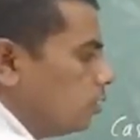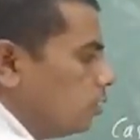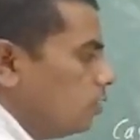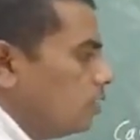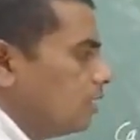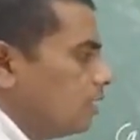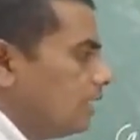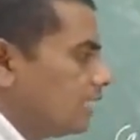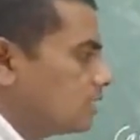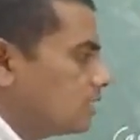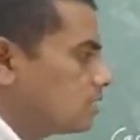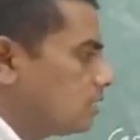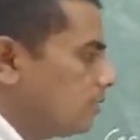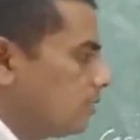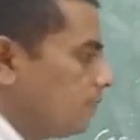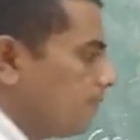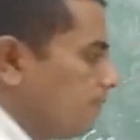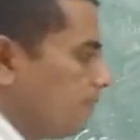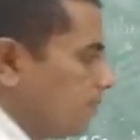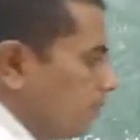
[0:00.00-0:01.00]
0. Next,
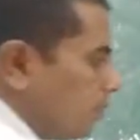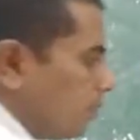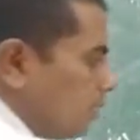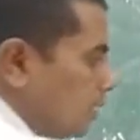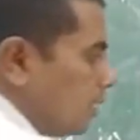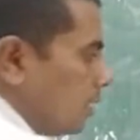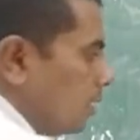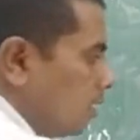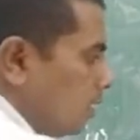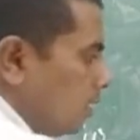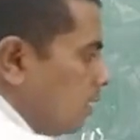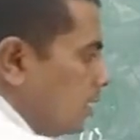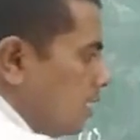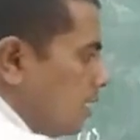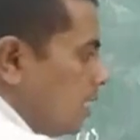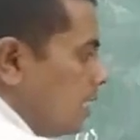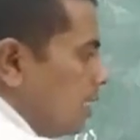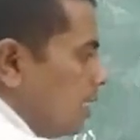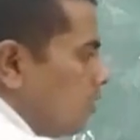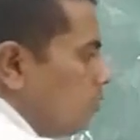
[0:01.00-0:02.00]

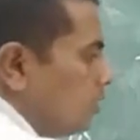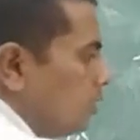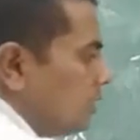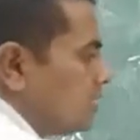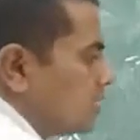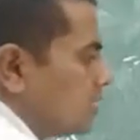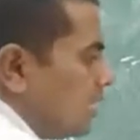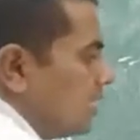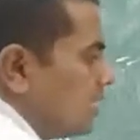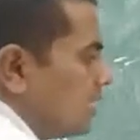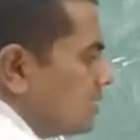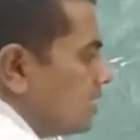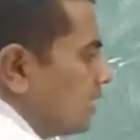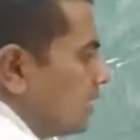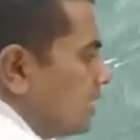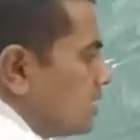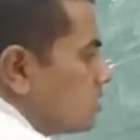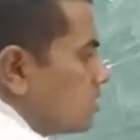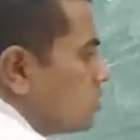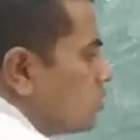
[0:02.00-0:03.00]
what is delta z
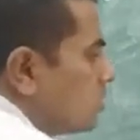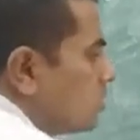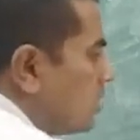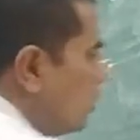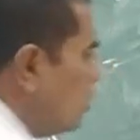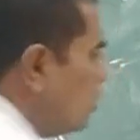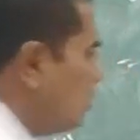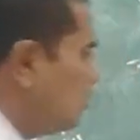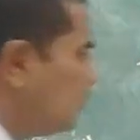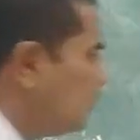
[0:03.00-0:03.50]
tends to 0?